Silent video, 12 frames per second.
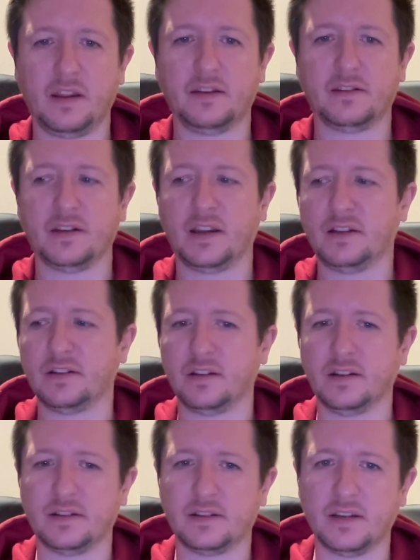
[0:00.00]
the
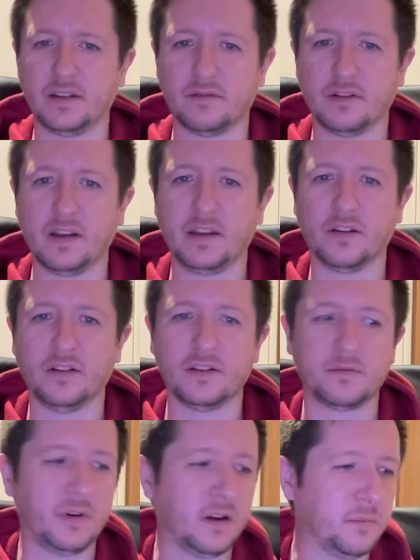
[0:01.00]
intonation is really good
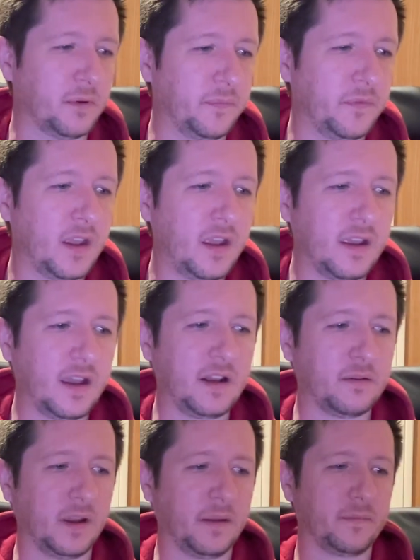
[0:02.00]
as well. But
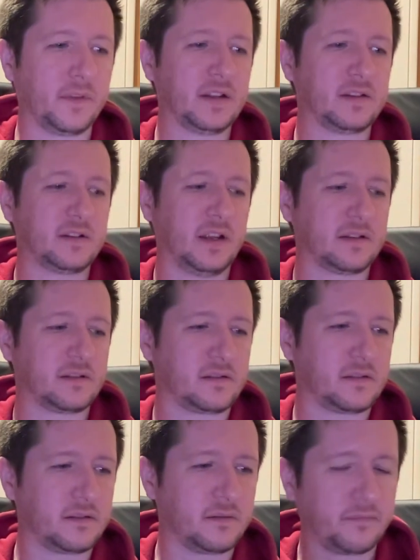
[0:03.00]
anyway, that's
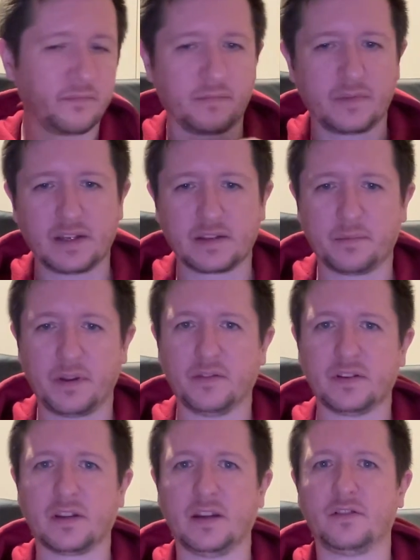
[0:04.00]
a bit
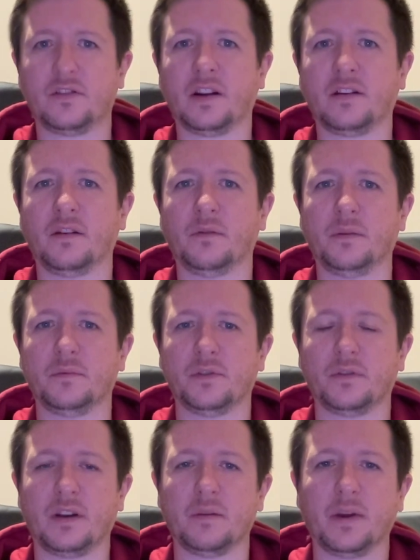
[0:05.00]
of a sidetrack, not what I'm
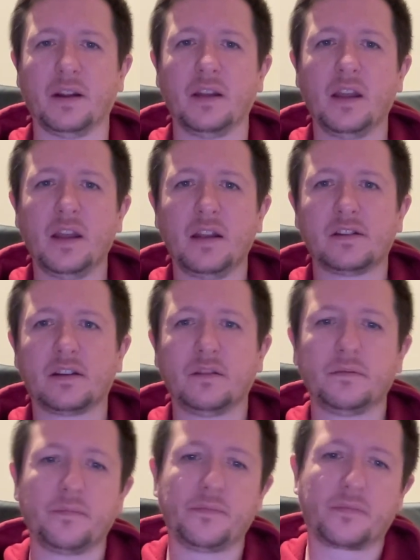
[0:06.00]
talking about.
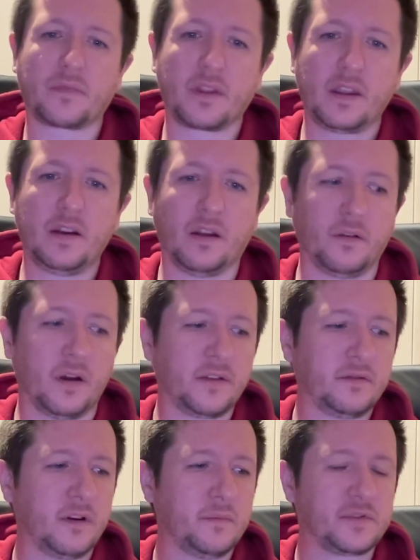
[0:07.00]
So
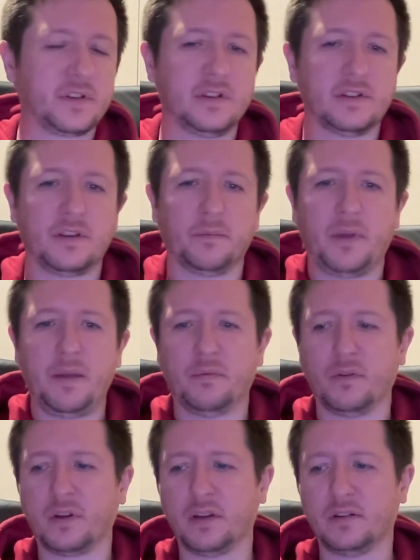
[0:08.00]
other options that
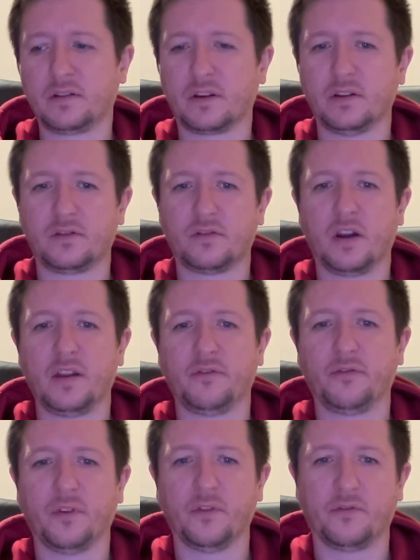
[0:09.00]
people could
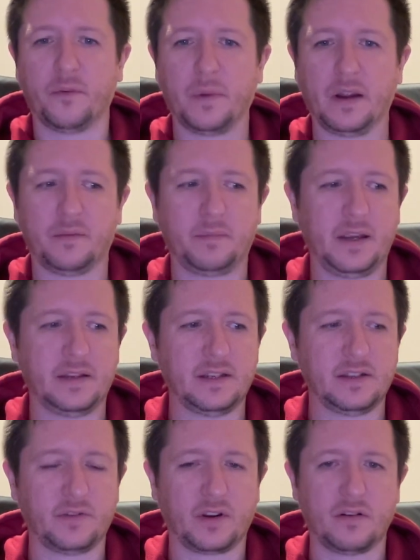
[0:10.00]
try for
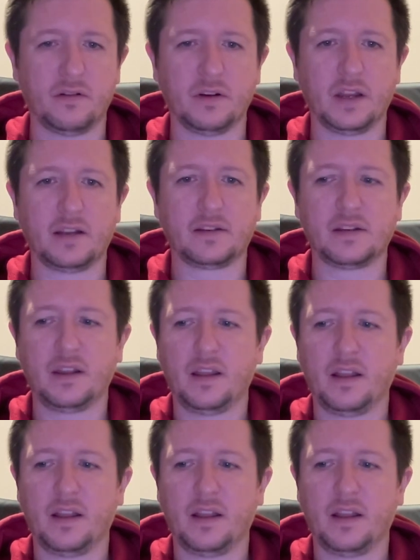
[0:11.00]
mouthpieces for cornet,